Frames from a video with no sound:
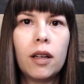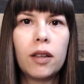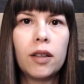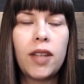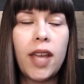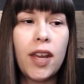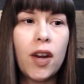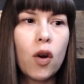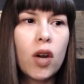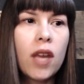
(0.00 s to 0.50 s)

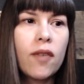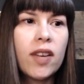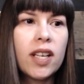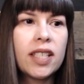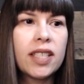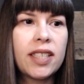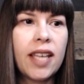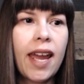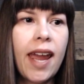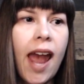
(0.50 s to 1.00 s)
They don't even
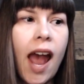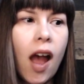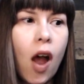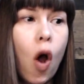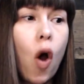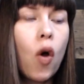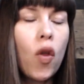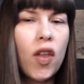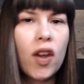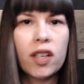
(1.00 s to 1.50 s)
say,
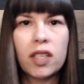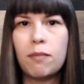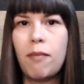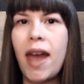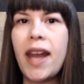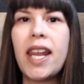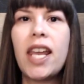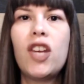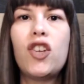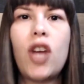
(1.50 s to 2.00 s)
oh, there's
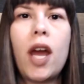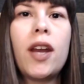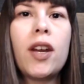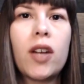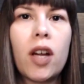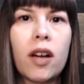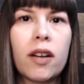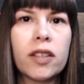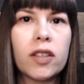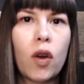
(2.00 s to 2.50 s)
many
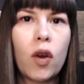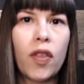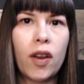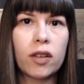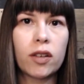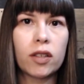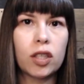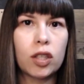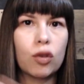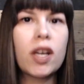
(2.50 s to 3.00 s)
genders, or
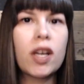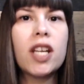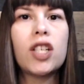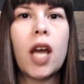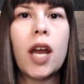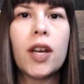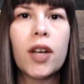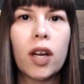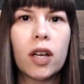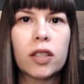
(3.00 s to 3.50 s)
there's three
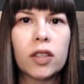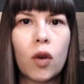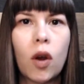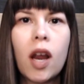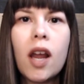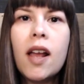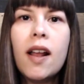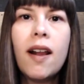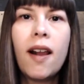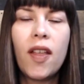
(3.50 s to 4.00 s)
genders, or
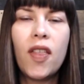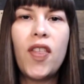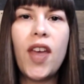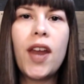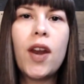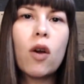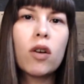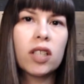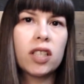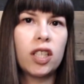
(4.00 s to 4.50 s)

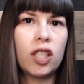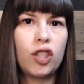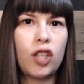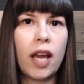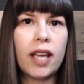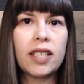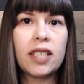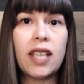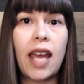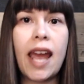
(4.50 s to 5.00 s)
they don't
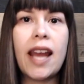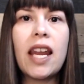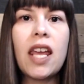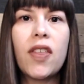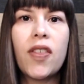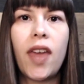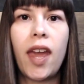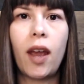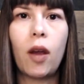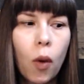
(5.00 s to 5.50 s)
suggest
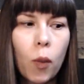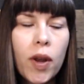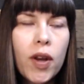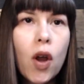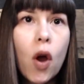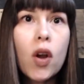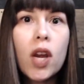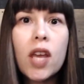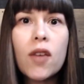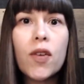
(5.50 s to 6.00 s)
anything. We
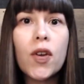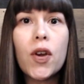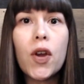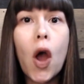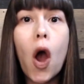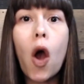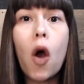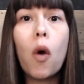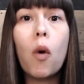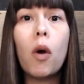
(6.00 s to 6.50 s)
don't even
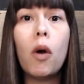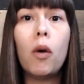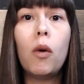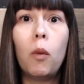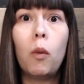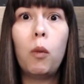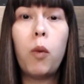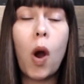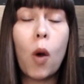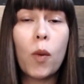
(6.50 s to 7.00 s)
know
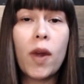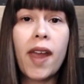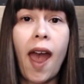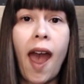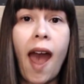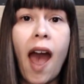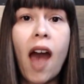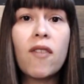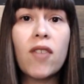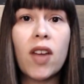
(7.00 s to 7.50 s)
what we
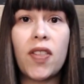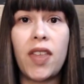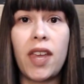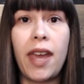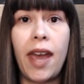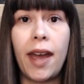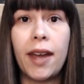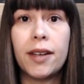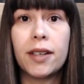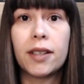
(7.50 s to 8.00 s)
have at
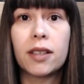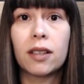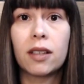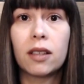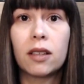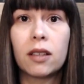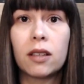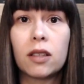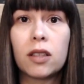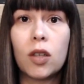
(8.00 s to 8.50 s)
the end.
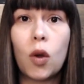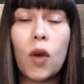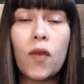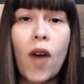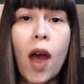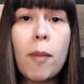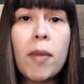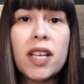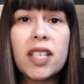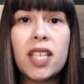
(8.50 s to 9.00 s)
So if
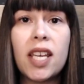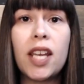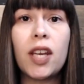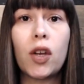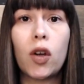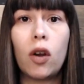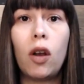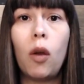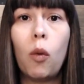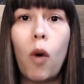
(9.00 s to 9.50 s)
I'm a teen
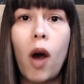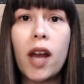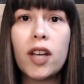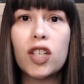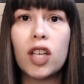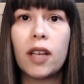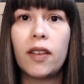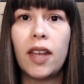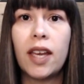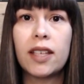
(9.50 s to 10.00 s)
girl
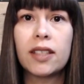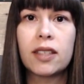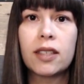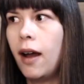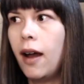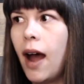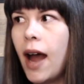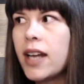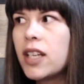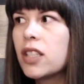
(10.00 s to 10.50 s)
watching
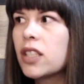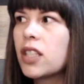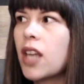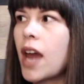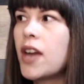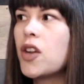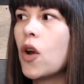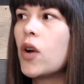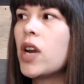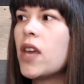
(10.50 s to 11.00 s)
this, I just,
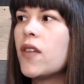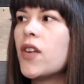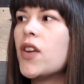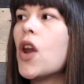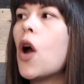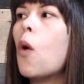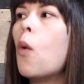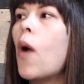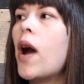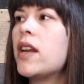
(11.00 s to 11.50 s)
I don't even
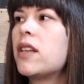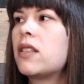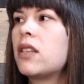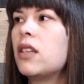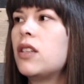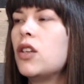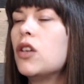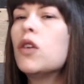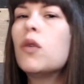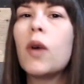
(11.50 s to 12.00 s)
know what
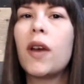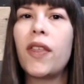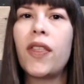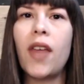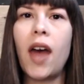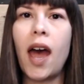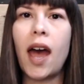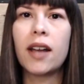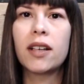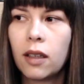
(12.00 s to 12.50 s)
to do with
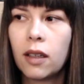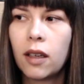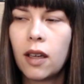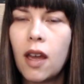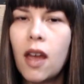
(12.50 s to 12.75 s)
that.